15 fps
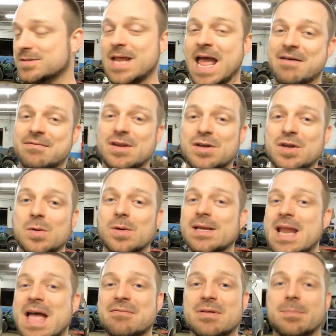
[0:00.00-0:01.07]
having to do it
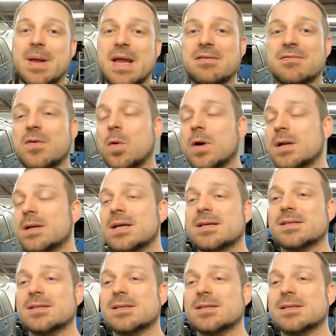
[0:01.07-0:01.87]
and having to pay for it.